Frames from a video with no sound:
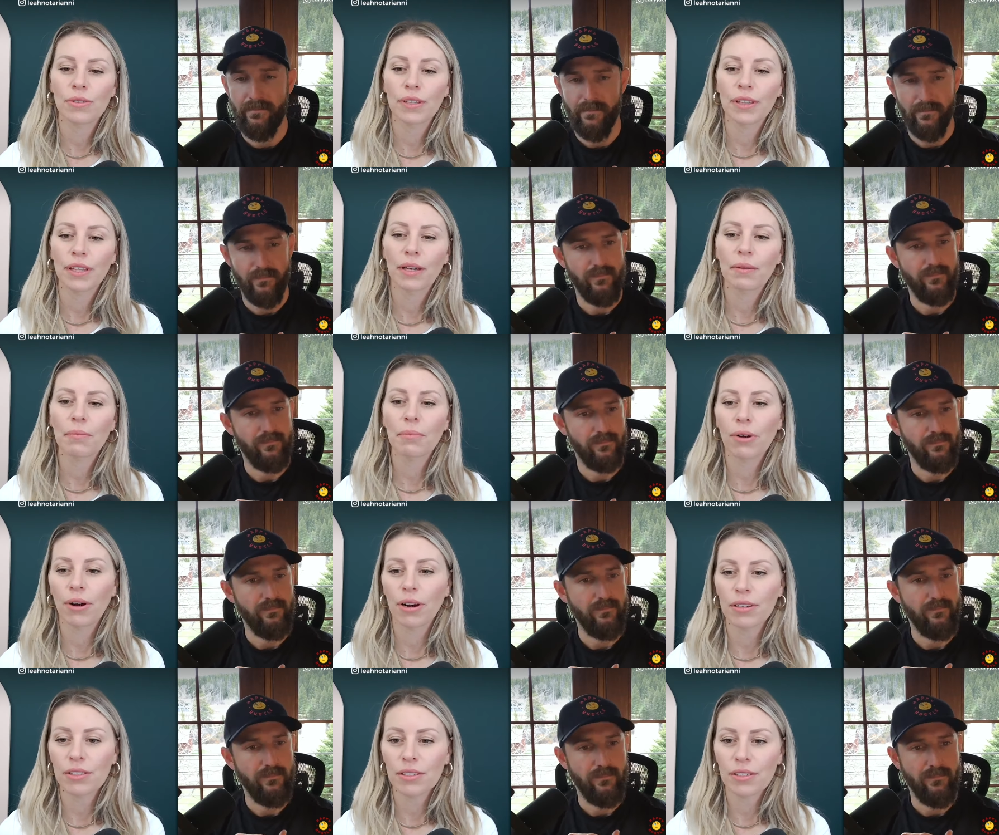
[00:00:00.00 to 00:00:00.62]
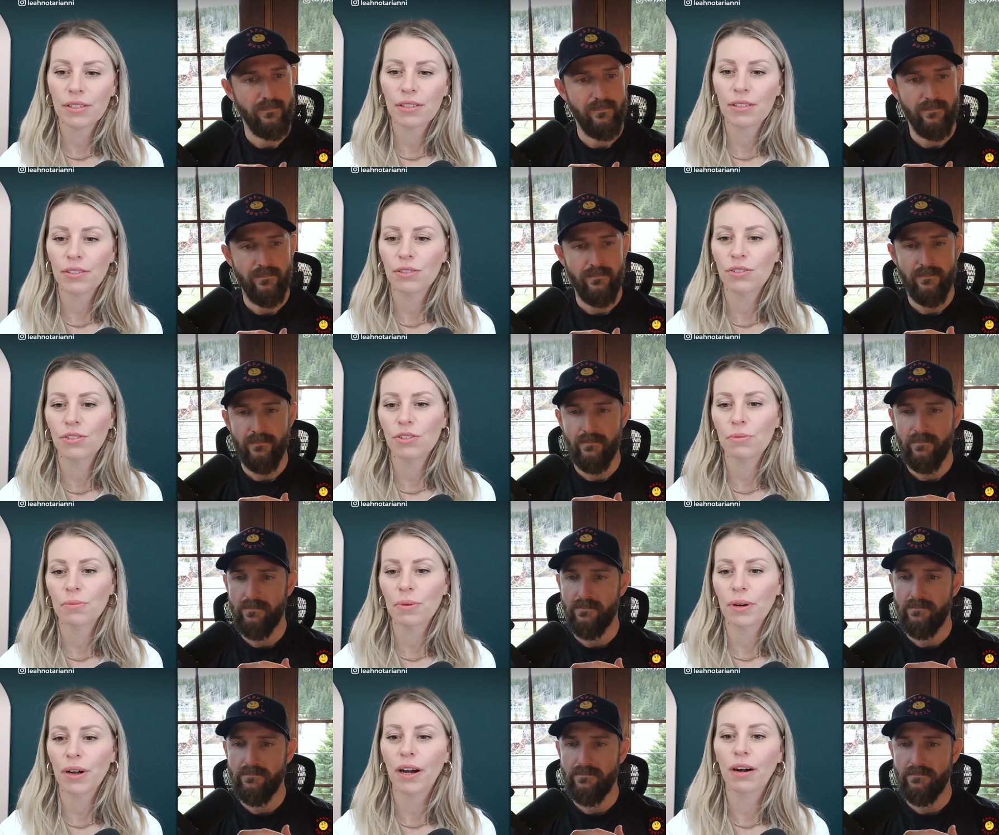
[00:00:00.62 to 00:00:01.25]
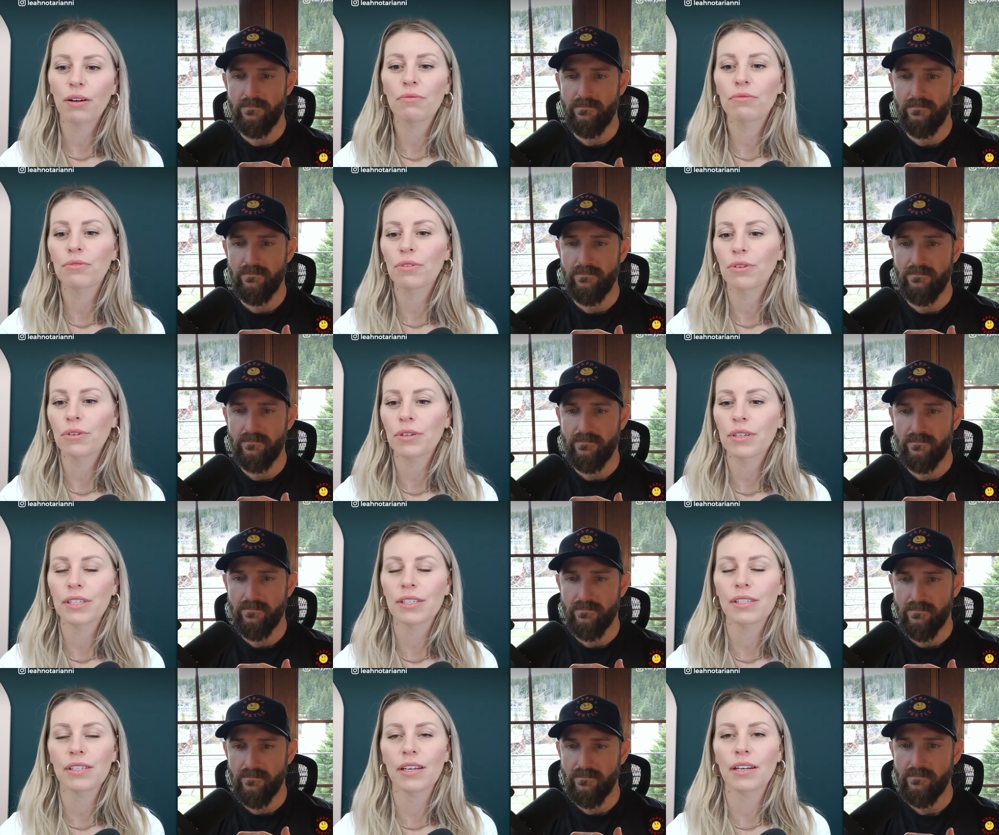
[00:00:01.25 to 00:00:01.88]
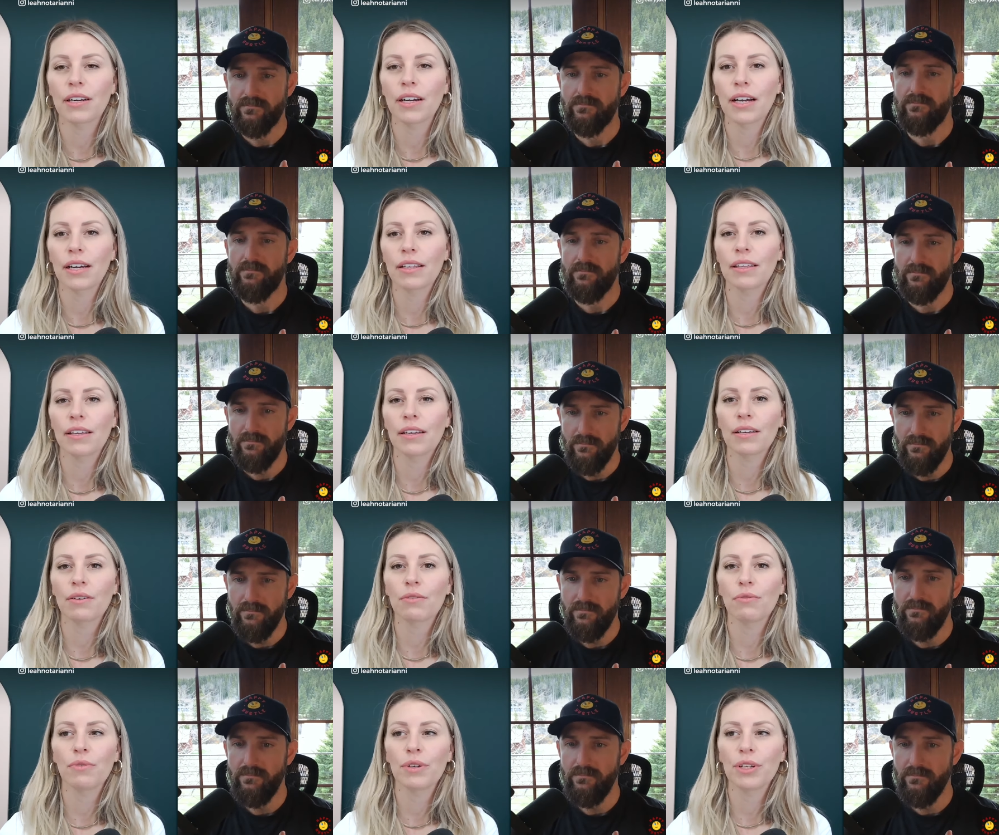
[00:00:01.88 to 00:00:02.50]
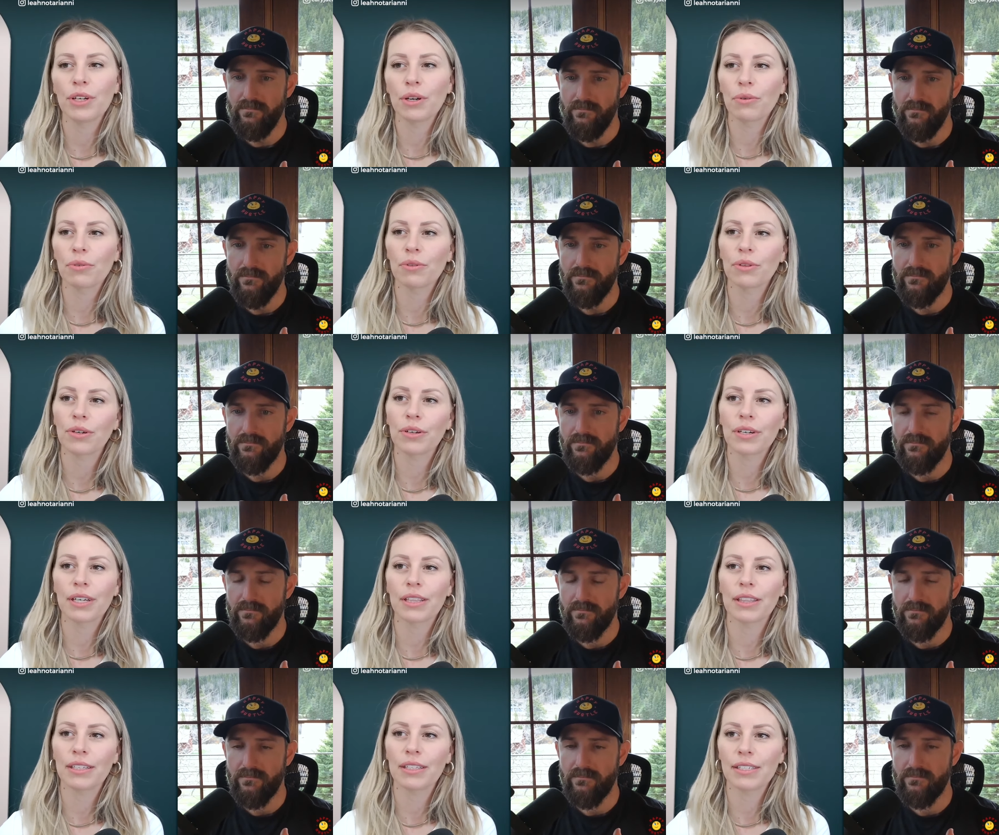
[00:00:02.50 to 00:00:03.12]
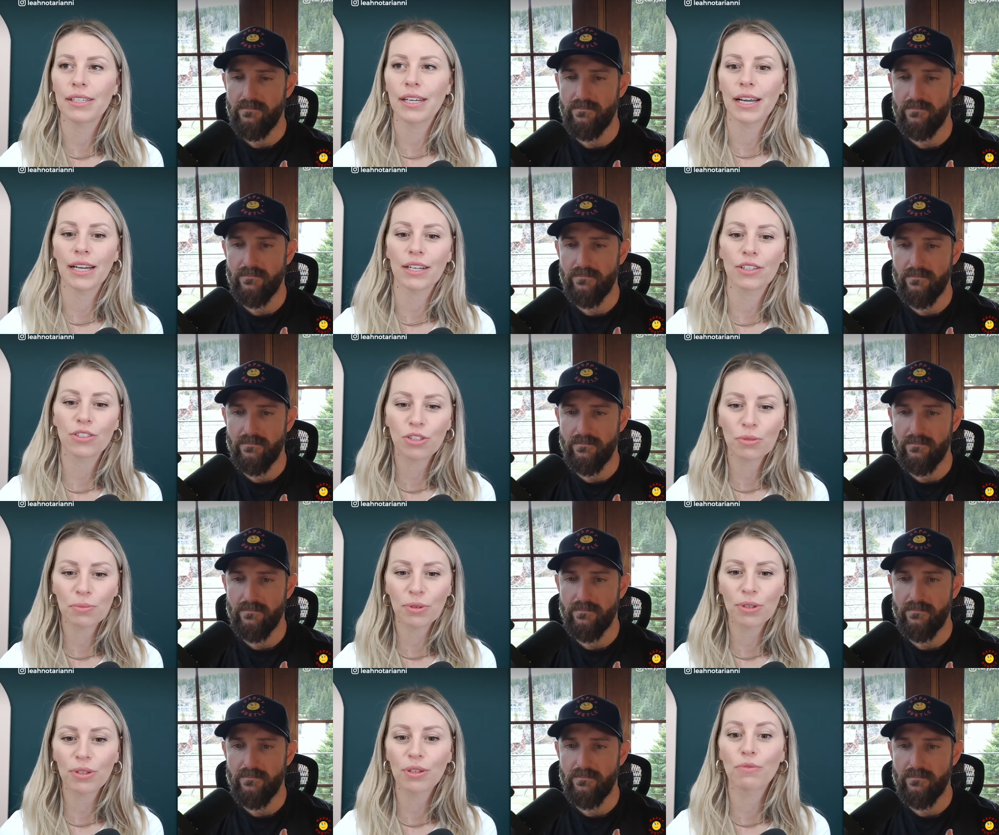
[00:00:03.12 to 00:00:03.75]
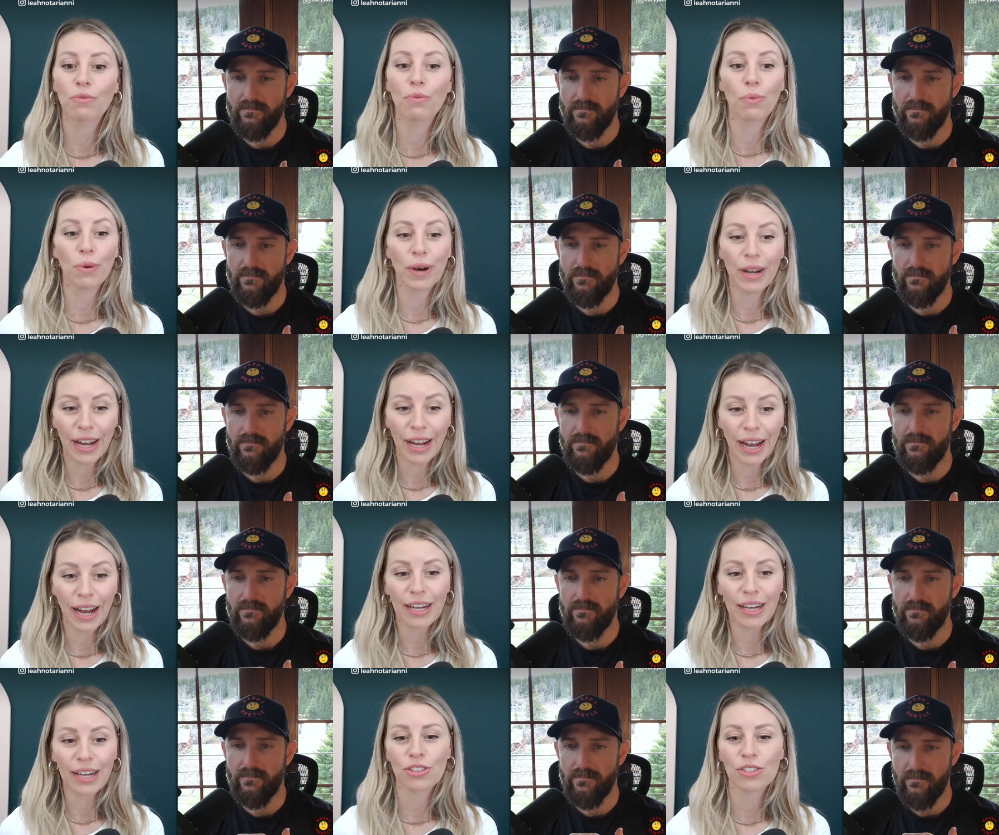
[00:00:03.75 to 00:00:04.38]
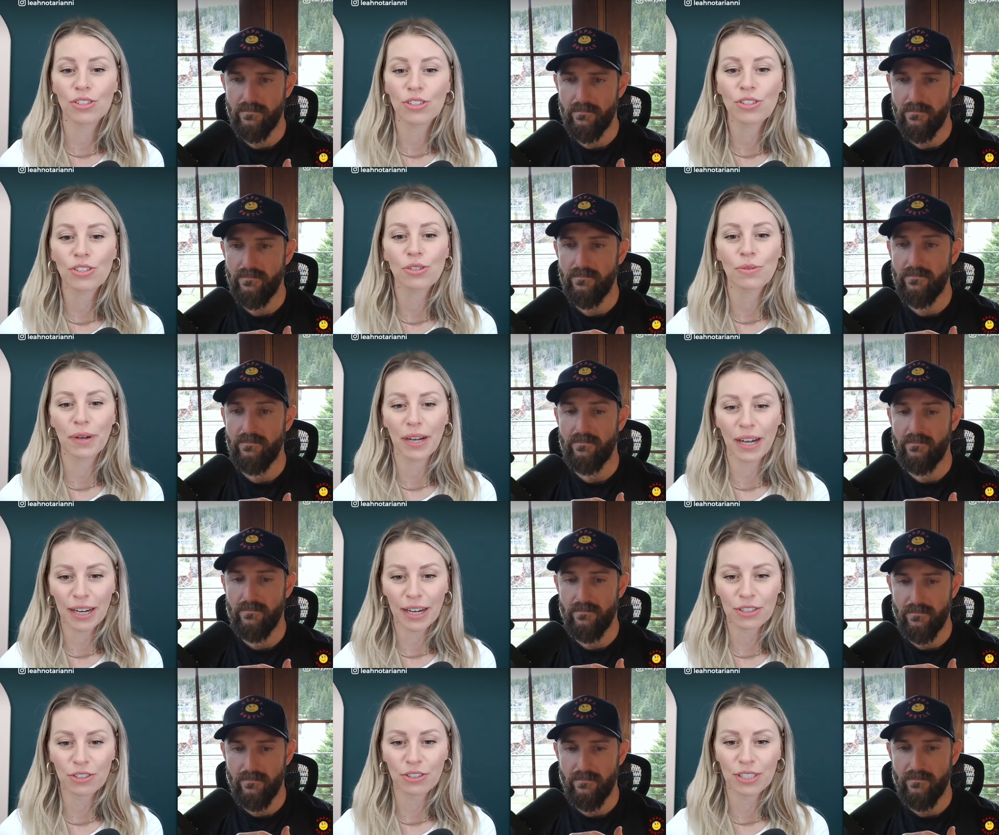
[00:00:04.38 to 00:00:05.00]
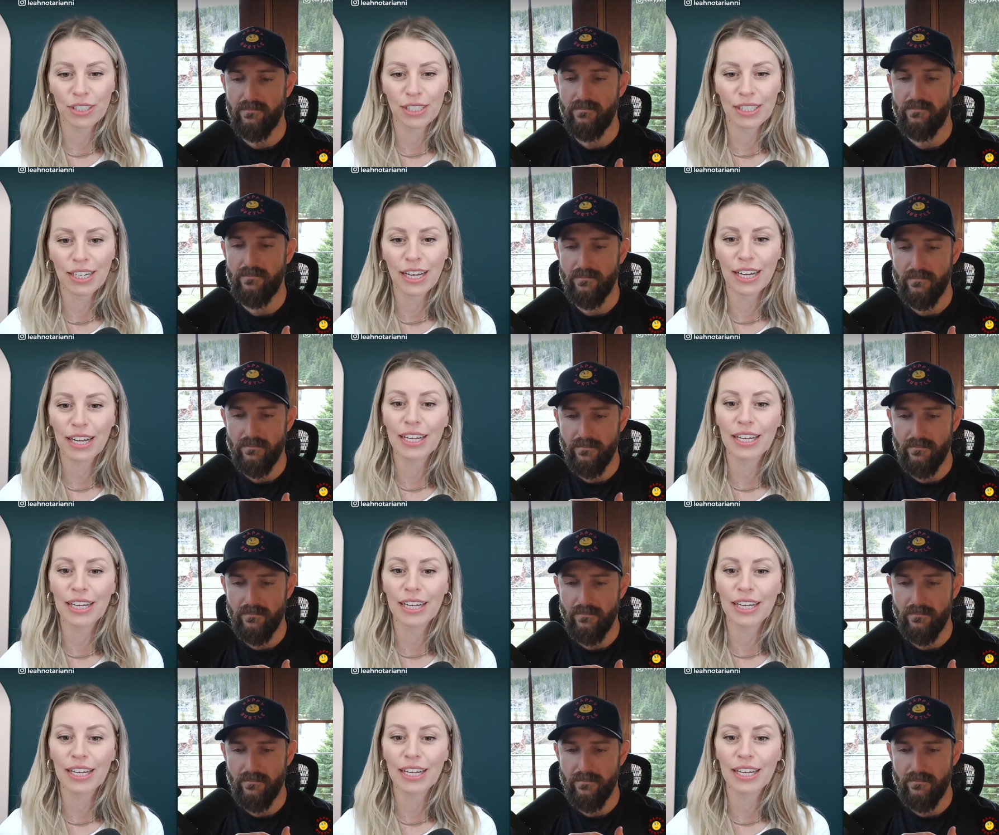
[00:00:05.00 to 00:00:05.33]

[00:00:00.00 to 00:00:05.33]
Speaker 1: So I think process is super helpful because I think if we don't look at the tangible of what actions do I actually